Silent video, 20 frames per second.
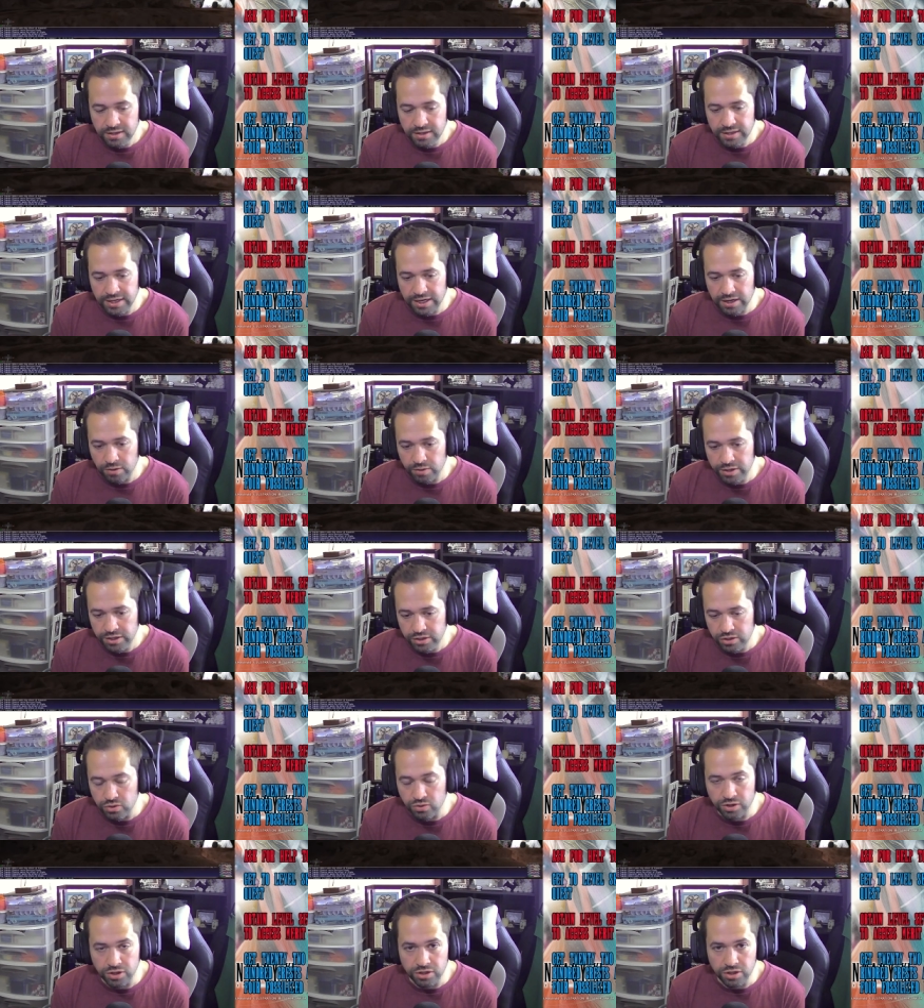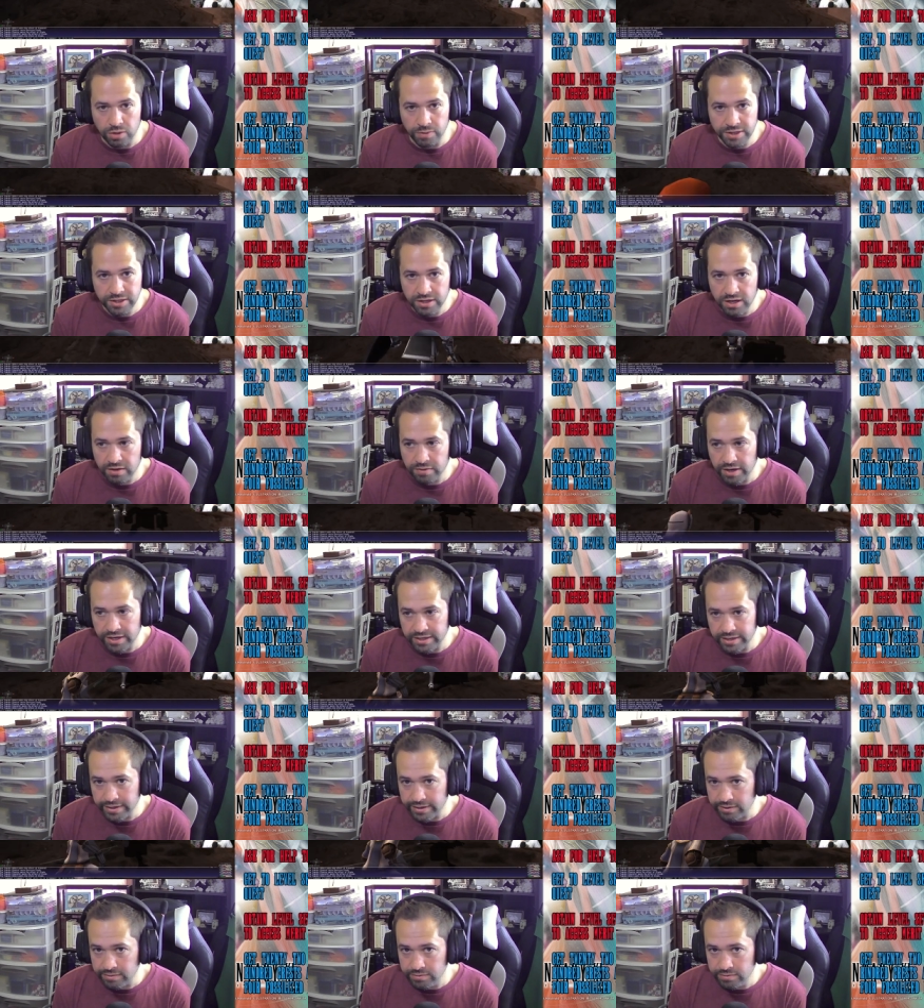Now, you could go in there right
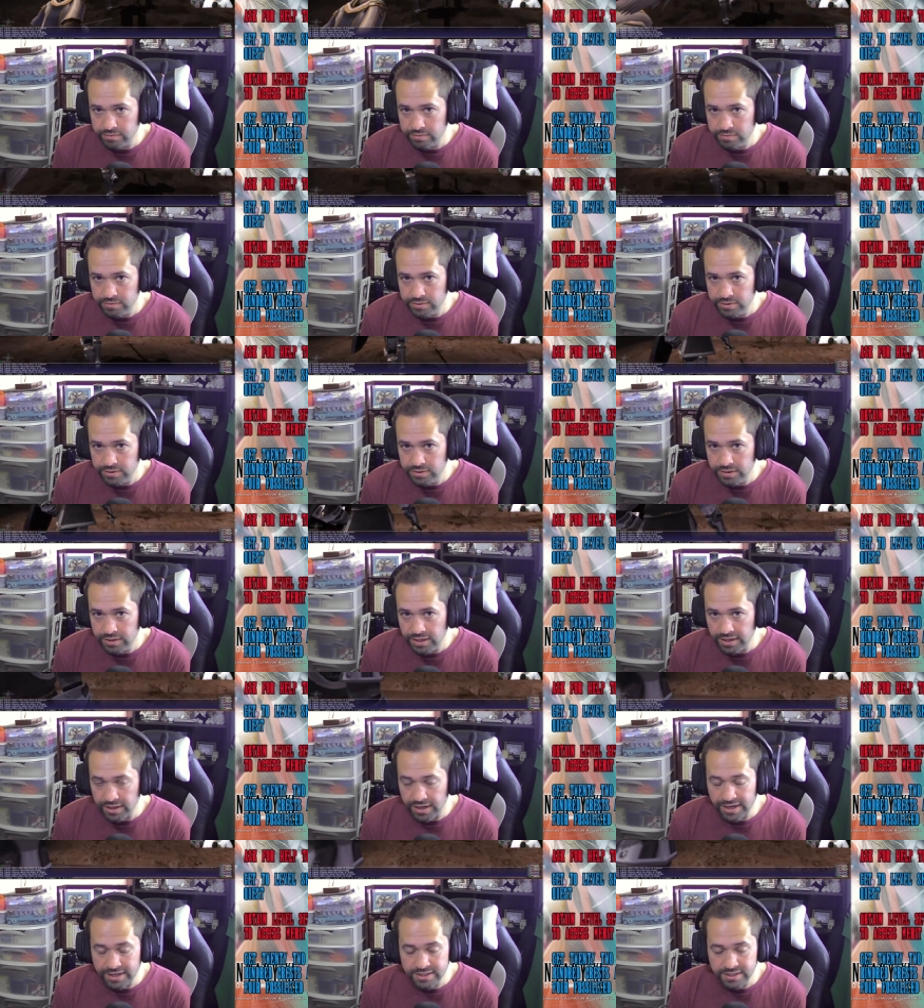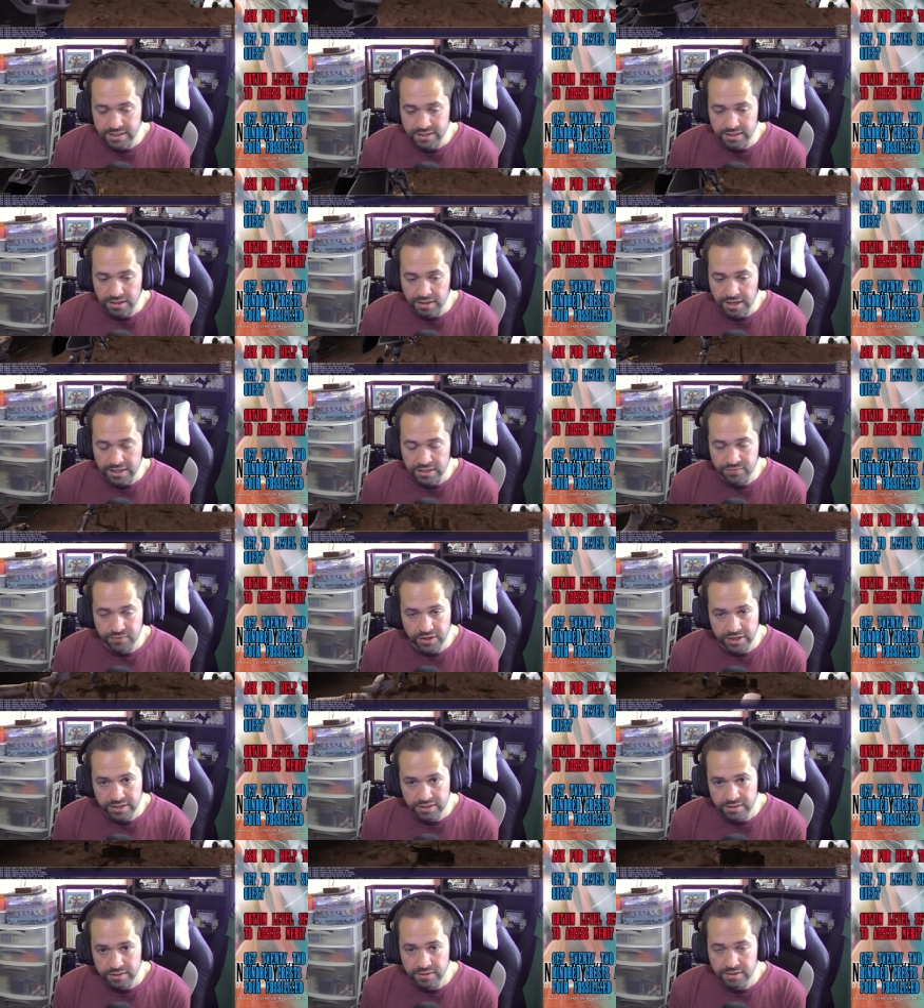now and access the last
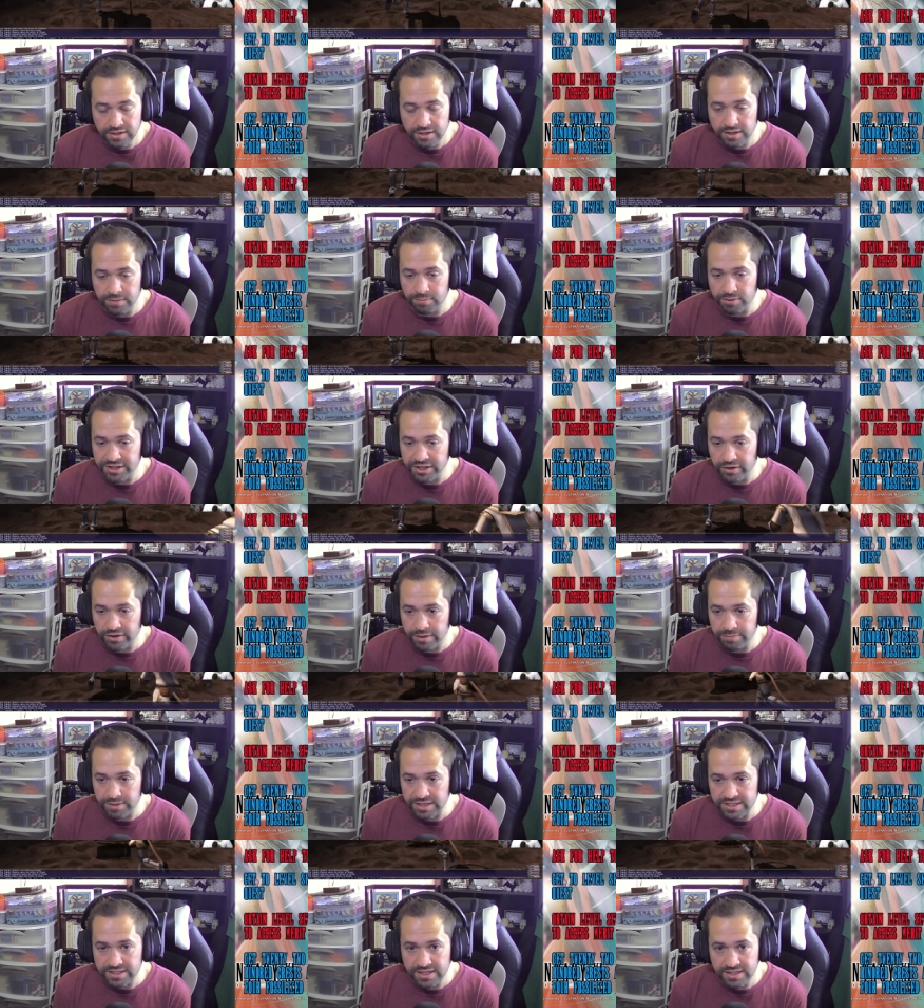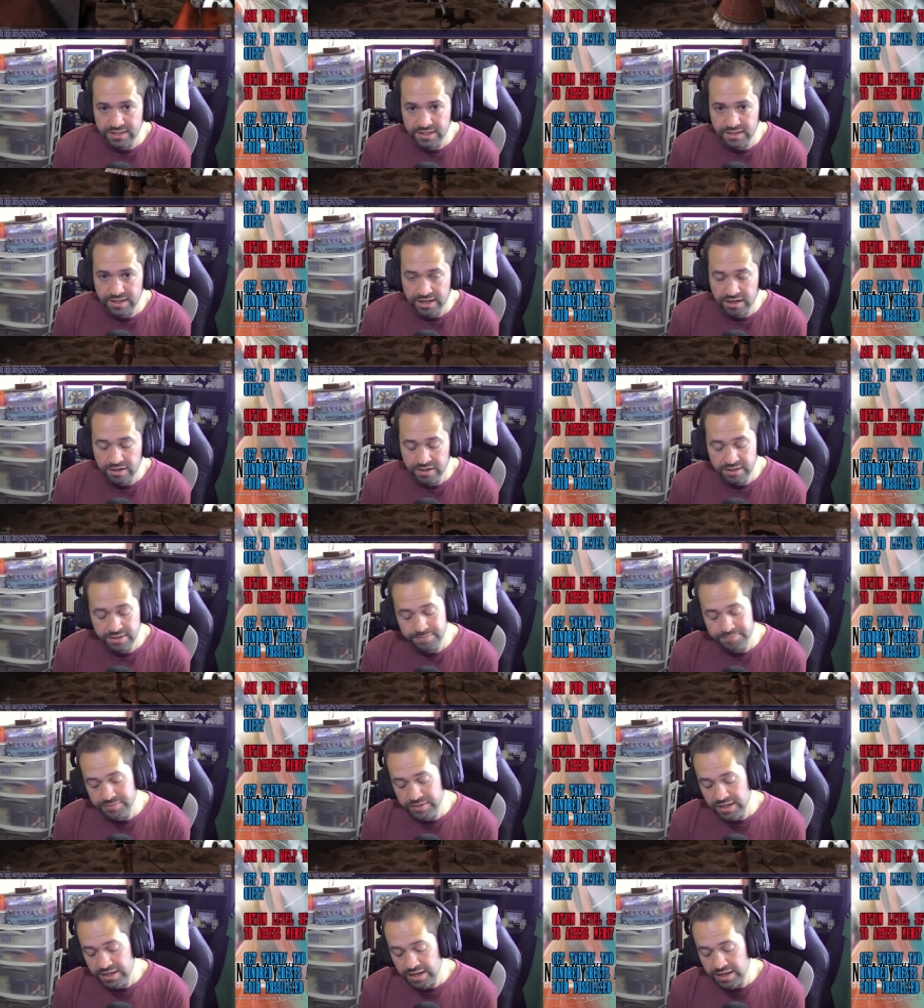fight and bring your NPCs in there
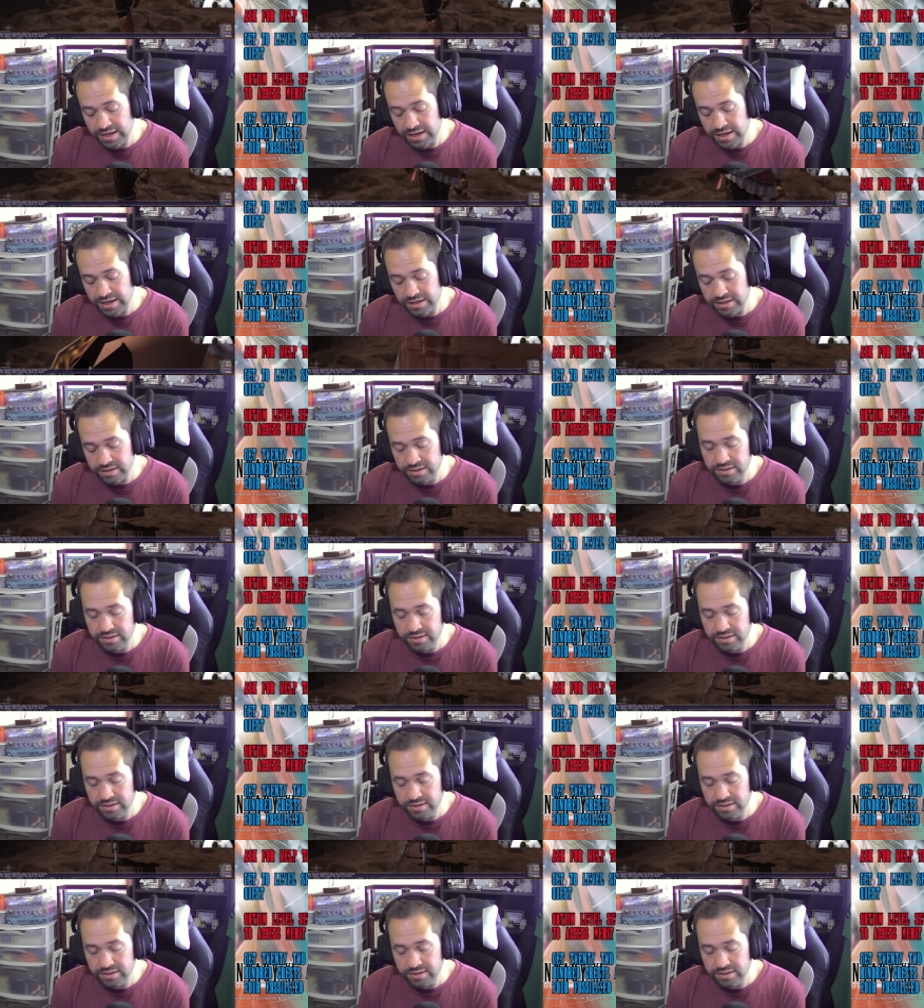and